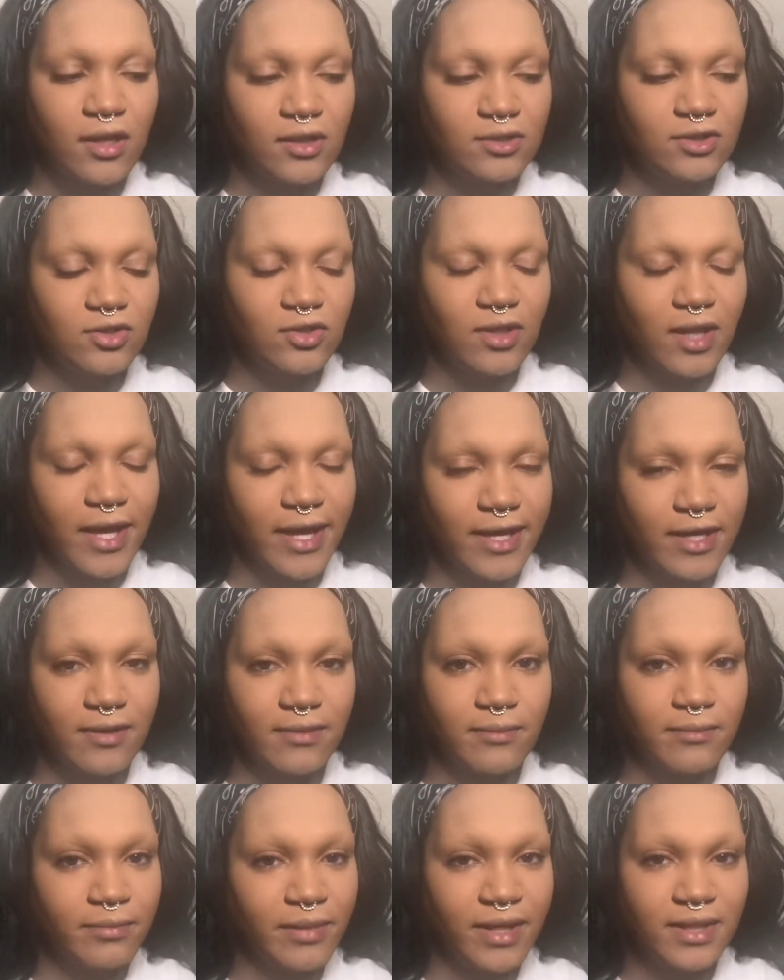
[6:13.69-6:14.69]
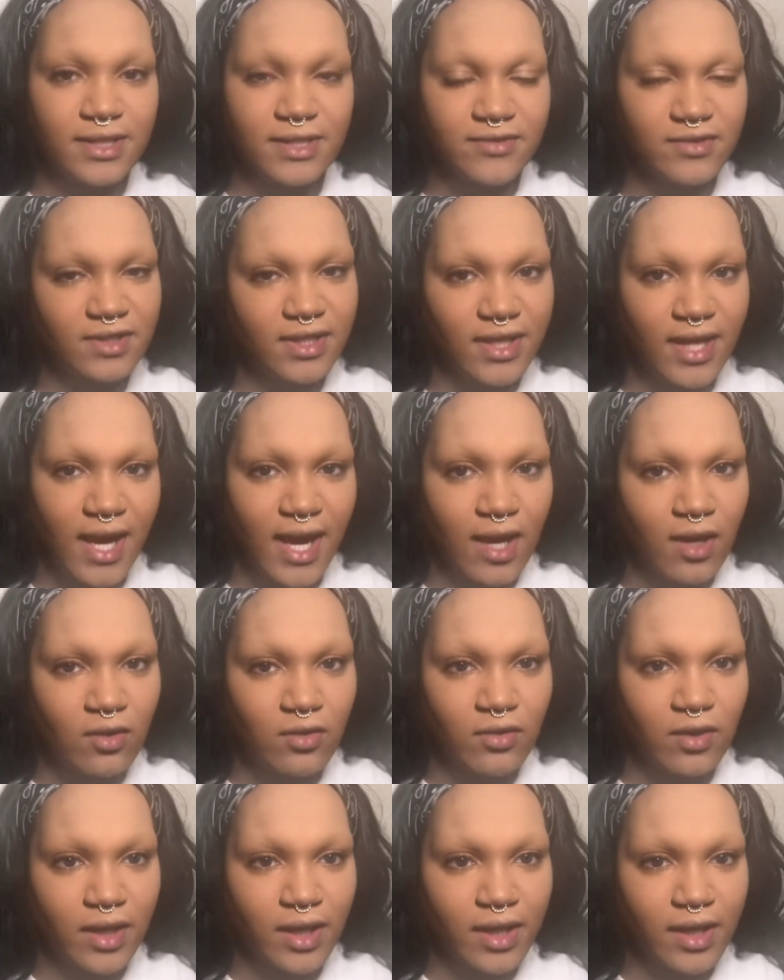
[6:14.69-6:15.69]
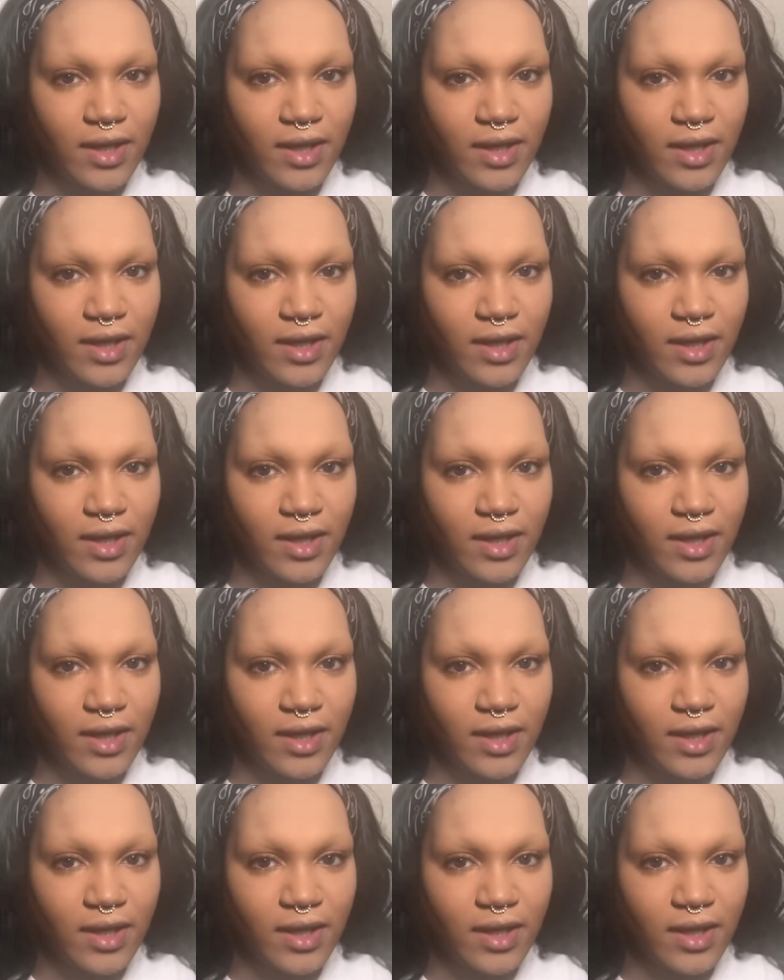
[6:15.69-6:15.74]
to like blend everything out